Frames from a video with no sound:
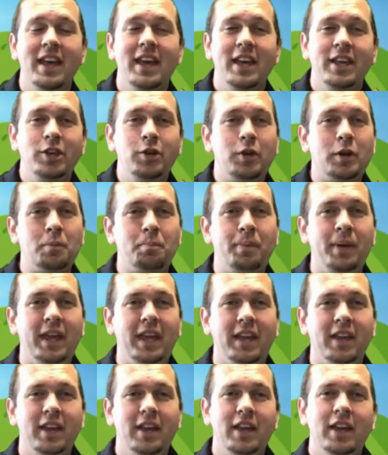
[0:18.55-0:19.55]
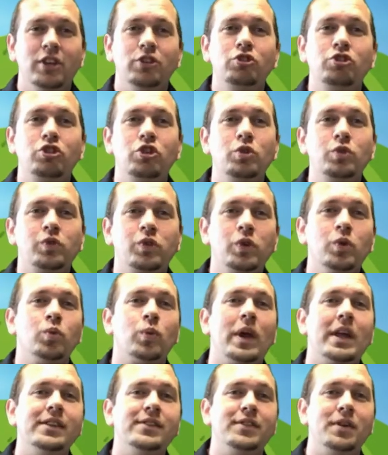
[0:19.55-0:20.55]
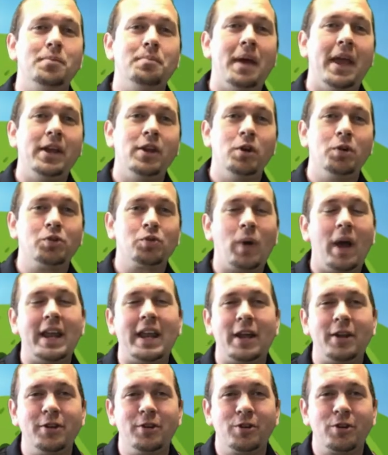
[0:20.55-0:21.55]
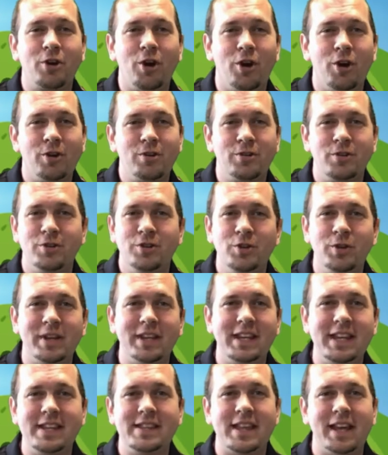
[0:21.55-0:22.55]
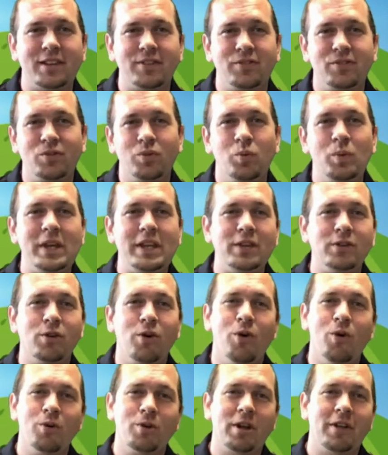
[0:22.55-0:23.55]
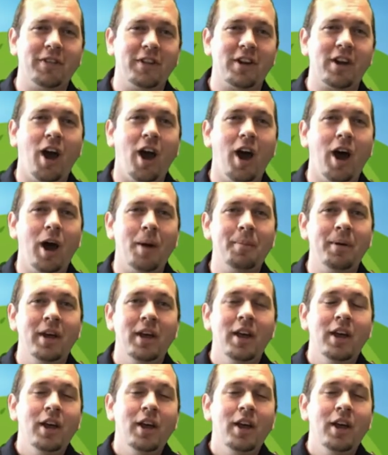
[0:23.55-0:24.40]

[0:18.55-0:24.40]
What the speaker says: you can pick juicy red tomatoes right out of your garden, or you could eat that sweet corn on the cob.